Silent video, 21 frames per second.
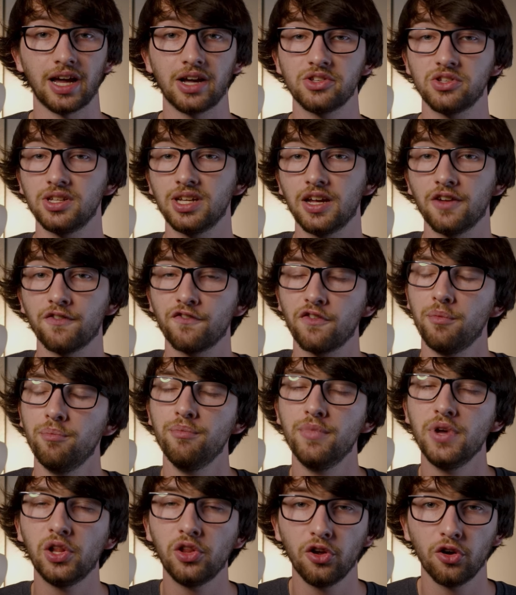allows you to get
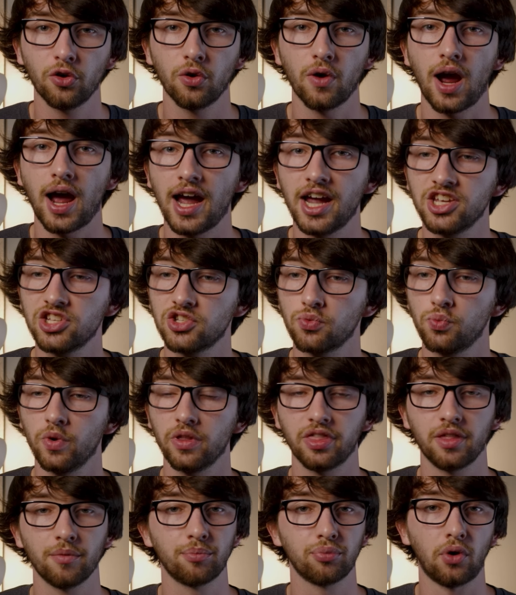familiarized
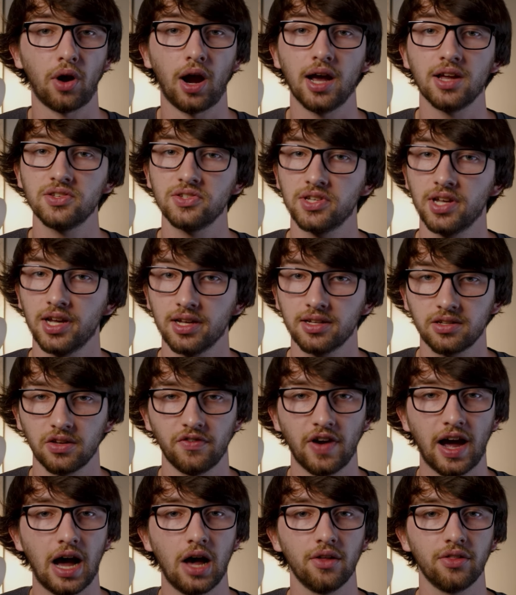with the process
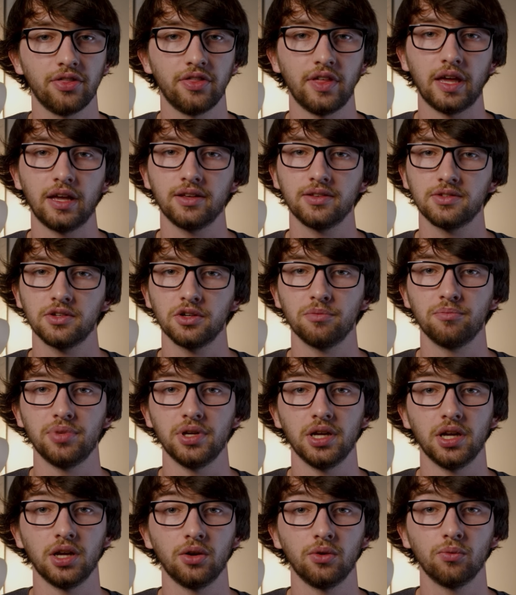of how things are
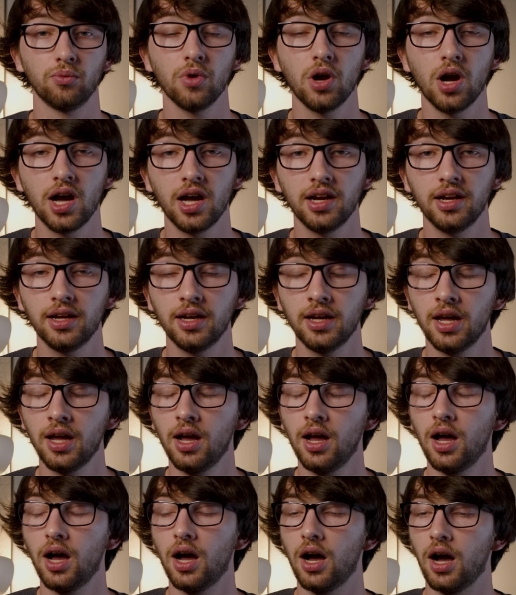being run.
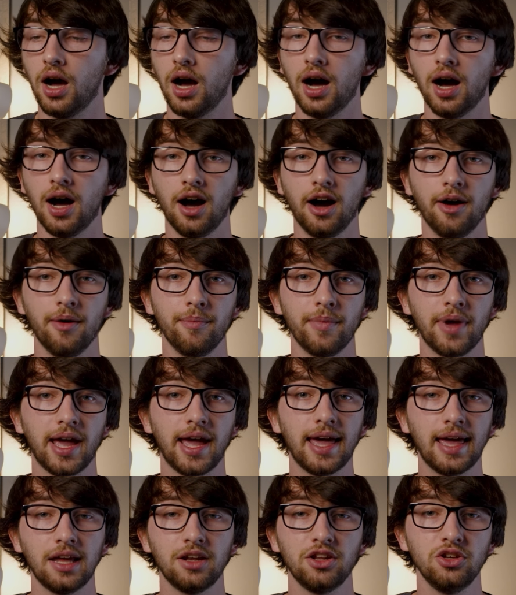
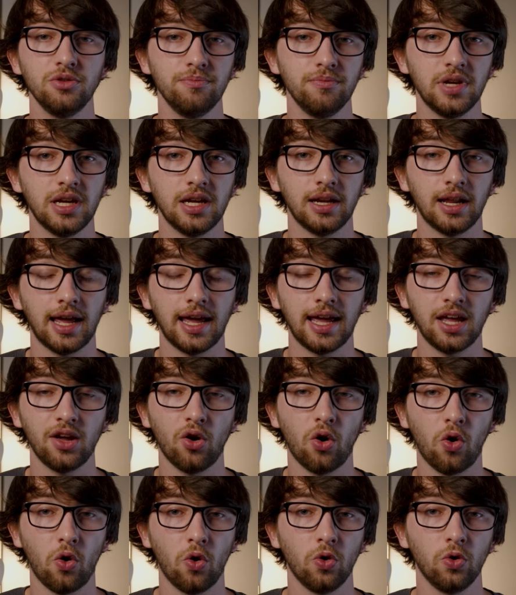And you meet a
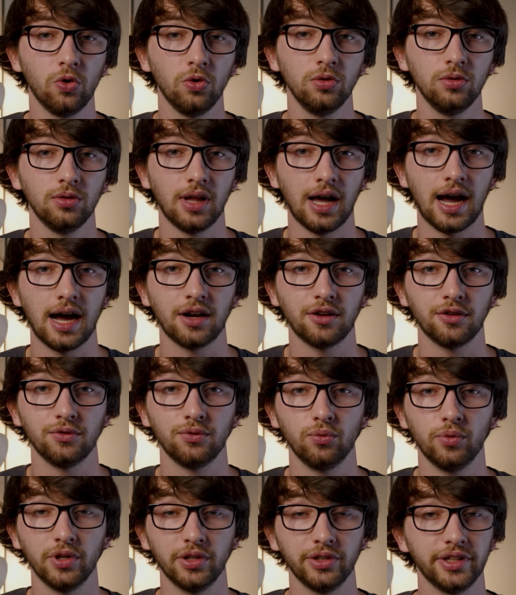whole lot
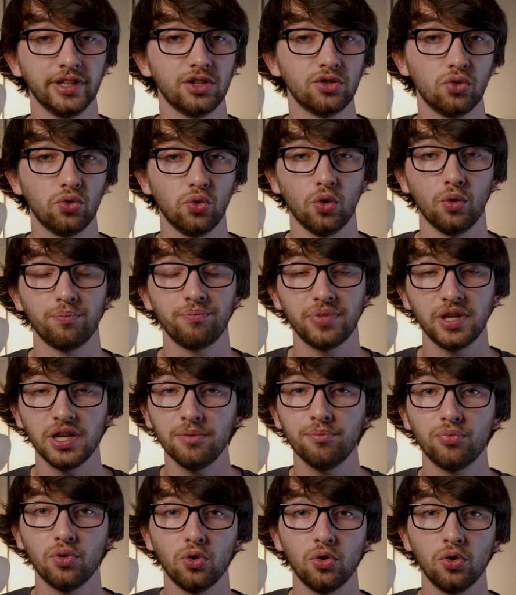of really cool
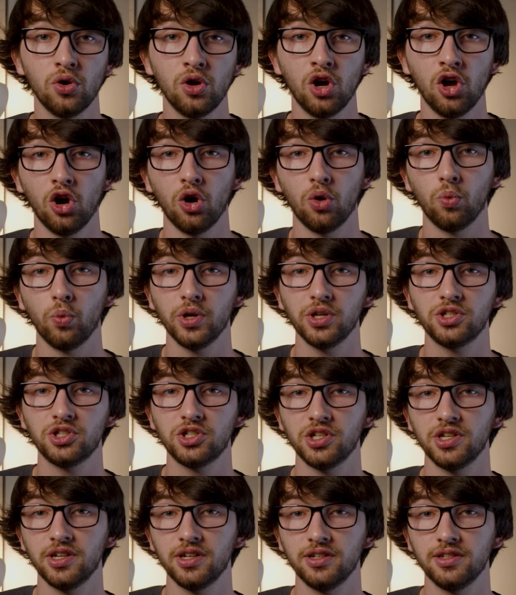people,
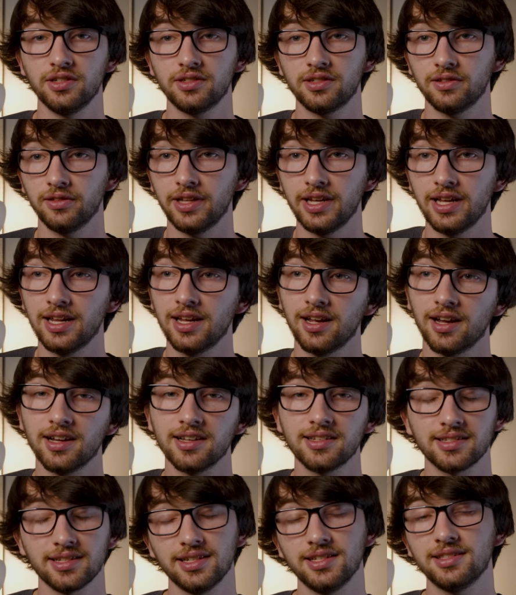which is leading
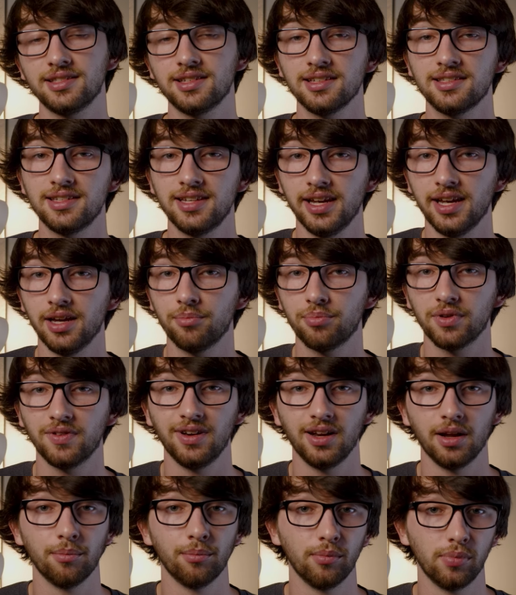us into tip
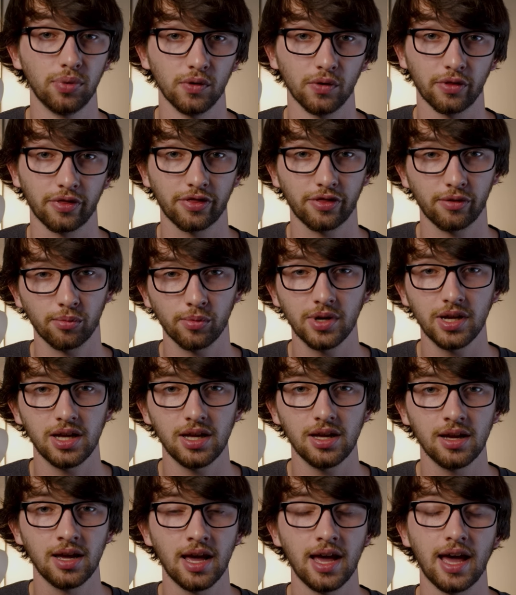number
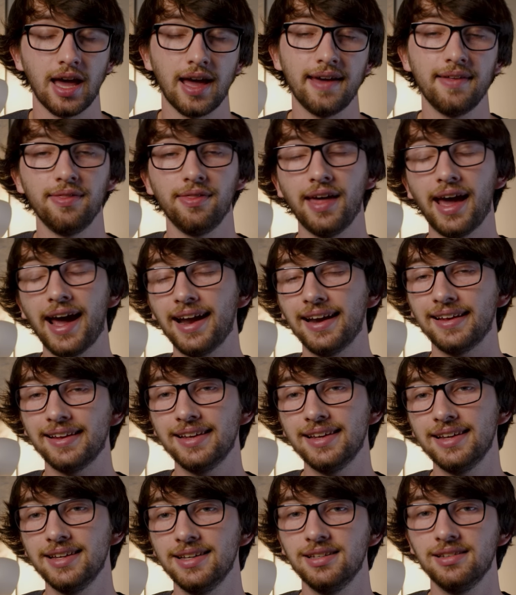3, and that
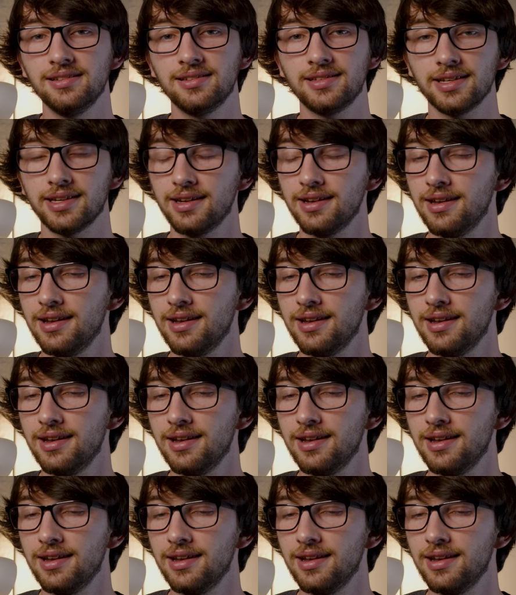is